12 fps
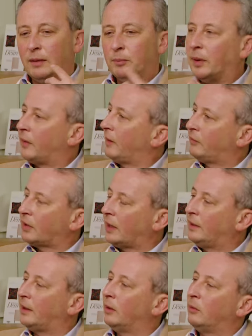but they've
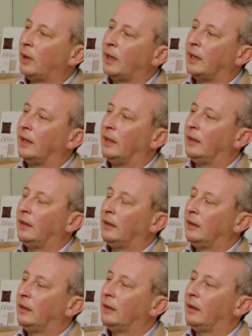taken away
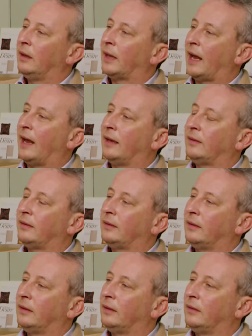that
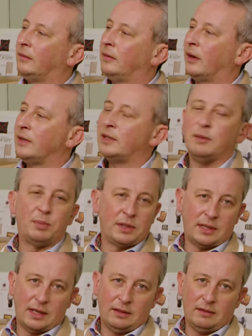
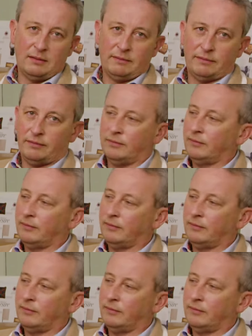90% of